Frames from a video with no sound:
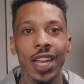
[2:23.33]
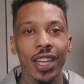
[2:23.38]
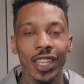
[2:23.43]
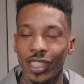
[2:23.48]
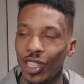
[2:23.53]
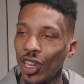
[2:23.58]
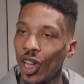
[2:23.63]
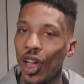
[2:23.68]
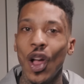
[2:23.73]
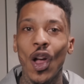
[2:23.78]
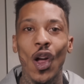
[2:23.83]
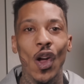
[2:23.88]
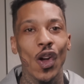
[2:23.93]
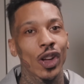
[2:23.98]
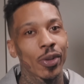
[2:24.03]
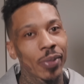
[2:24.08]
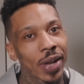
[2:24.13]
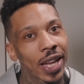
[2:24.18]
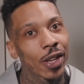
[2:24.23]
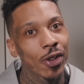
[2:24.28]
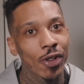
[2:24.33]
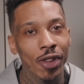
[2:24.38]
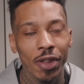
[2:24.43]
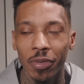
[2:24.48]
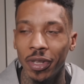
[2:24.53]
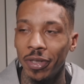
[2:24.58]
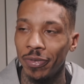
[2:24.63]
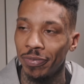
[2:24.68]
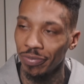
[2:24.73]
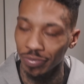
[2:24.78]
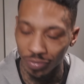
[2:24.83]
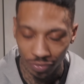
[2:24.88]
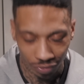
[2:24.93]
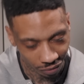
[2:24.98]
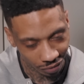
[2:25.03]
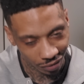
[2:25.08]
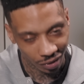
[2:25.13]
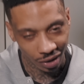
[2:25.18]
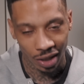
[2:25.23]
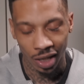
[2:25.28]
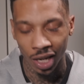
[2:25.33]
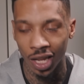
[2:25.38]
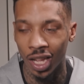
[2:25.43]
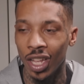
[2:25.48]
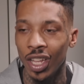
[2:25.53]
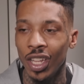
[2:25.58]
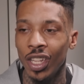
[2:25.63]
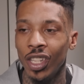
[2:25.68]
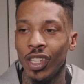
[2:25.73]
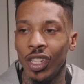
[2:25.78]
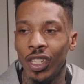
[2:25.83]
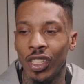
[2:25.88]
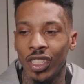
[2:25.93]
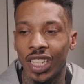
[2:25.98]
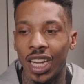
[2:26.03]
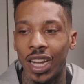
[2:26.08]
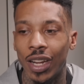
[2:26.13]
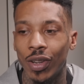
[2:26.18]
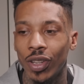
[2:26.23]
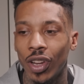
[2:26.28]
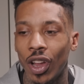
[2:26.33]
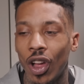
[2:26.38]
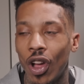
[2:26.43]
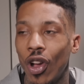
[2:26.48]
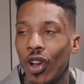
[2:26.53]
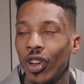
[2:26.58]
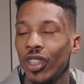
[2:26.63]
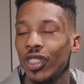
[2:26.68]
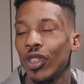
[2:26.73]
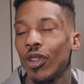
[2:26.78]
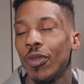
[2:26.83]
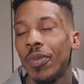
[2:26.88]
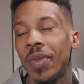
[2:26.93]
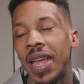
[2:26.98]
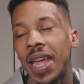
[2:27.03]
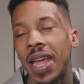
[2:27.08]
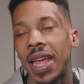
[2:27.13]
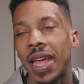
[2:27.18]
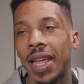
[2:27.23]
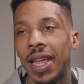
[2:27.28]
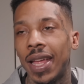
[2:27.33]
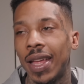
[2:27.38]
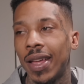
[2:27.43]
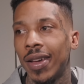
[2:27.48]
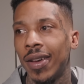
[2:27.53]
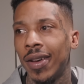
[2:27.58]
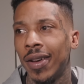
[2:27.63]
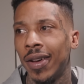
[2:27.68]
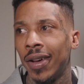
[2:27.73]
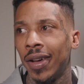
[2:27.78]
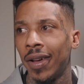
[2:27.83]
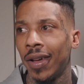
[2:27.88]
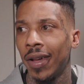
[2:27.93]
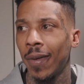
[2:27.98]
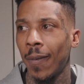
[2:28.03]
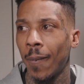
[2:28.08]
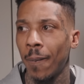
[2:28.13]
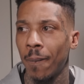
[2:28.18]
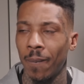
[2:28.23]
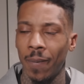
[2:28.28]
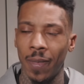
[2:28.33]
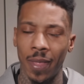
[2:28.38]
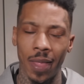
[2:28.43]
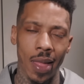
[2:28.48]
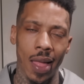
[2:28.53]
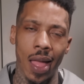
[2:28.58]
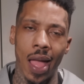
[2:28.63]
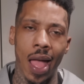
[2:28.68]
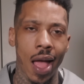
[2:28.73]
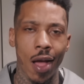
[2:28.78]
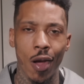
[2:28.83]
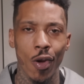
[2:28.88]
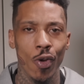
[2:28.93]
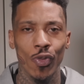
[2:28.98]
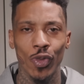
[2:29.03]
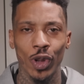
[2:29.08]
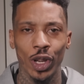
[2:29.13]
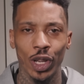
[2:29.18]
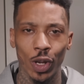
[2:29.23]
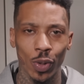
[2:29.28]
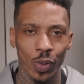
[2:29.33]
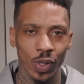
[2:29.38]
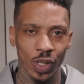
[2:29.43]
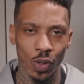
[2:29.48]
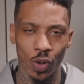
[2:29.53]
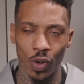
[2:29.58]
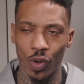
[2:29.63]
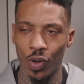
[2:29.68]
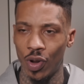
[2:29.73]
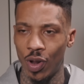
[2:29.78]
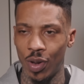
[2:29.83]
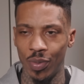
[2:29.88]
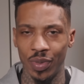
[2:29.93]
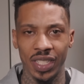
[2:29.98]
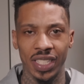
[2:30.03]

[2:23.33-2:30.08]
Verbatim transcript: ain't that's a hog, man. You hear me? Shout out to Hog. So man, um. Uh, I don't really know what's going on. I'm